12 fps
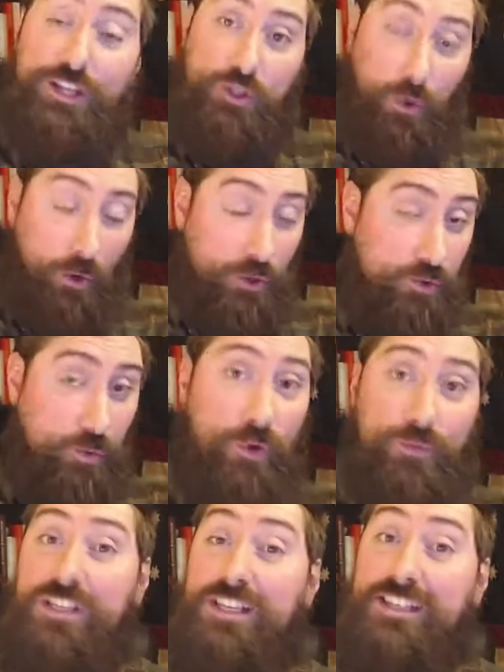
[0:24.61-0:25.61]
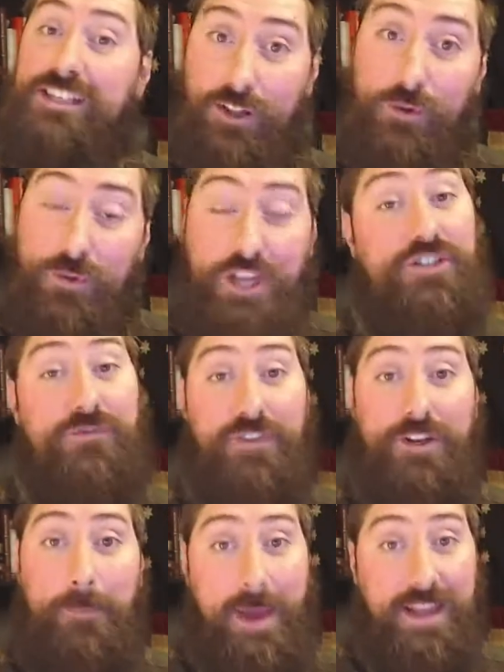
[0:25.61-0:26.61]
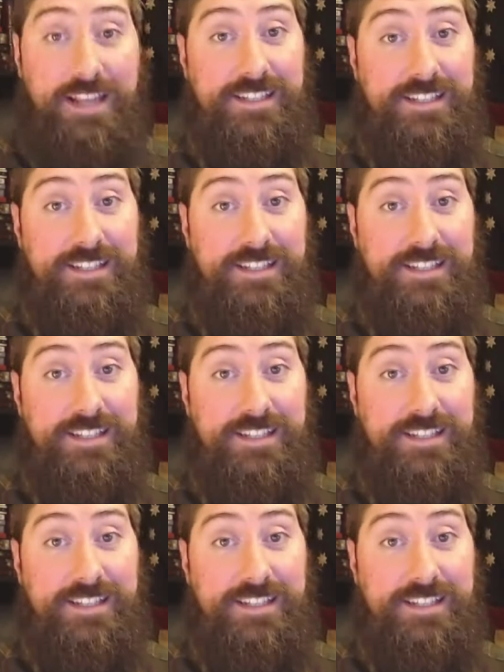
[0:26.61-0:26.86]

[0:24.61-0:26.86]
George Walton was a Declaration of Independence